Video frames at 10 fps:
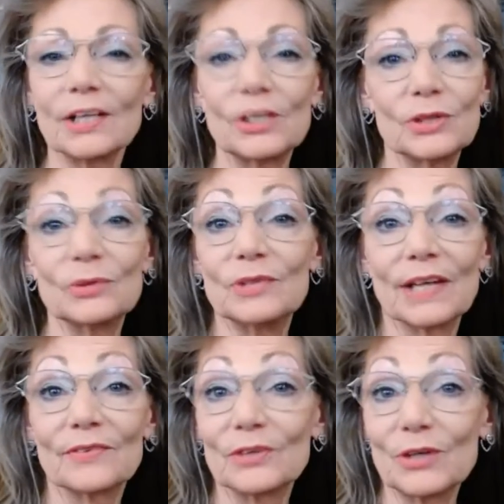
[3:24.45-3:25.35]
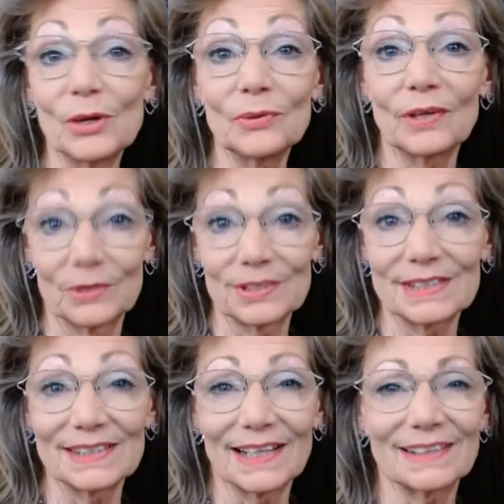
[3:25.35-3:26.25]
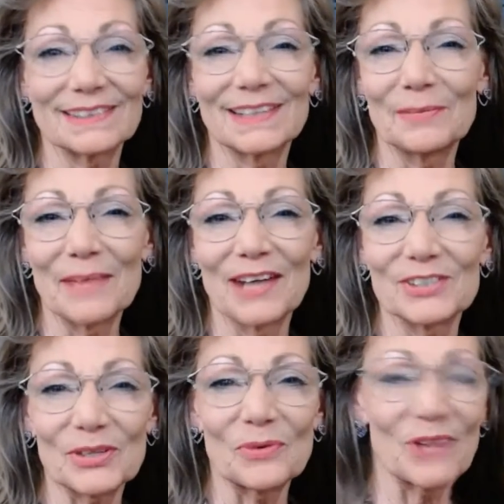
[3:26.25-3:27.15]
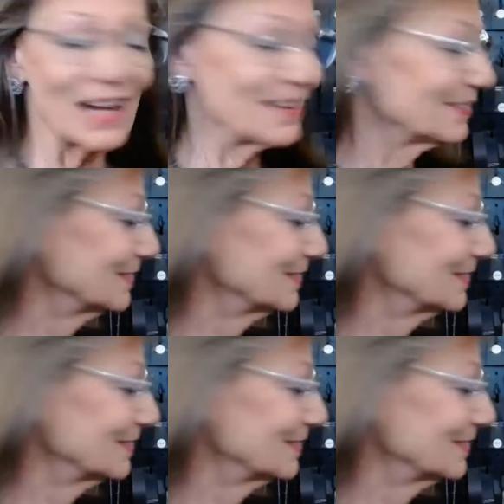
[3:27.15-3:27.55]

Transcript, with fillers: You'd never know they weren't a set because they match so well.